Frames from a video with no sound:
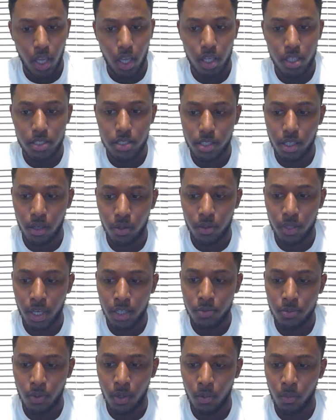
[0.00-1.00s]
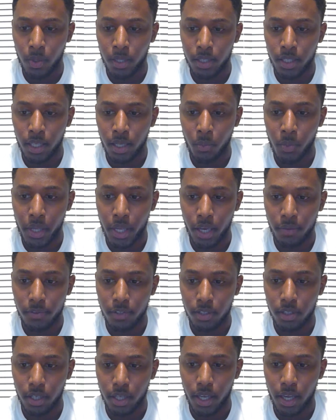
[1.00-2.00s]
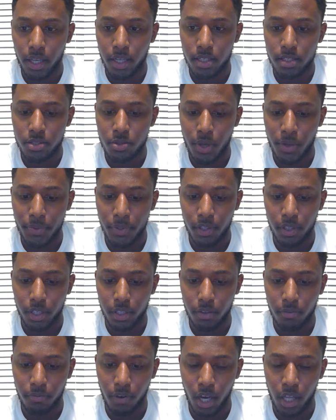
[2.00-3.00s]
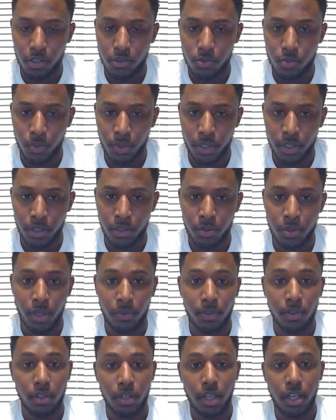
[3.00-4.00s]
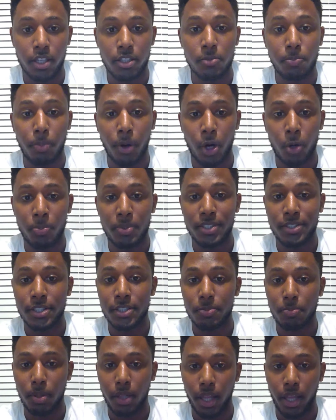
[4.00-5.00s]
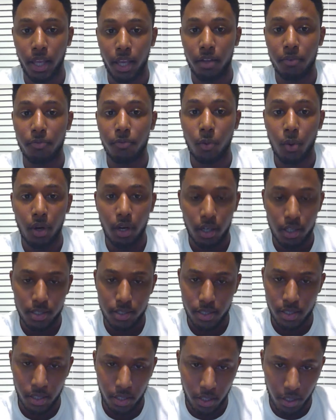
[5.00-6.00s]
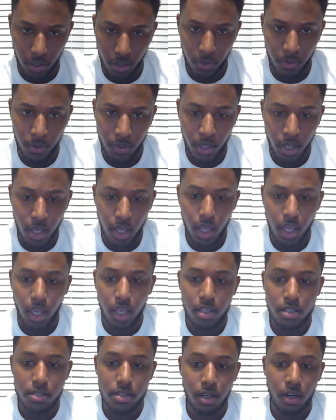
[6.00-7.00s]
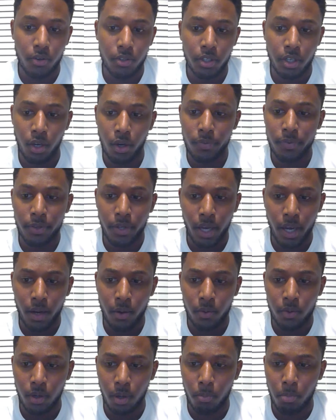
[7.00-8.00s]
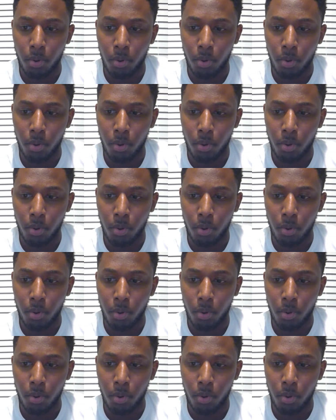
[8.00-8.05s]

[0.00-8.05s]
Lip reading: And so that's one thing we have to look at is you have to look at the Father's will. You have to look at his purpose, his plan for us in the earth. And so, if you're not a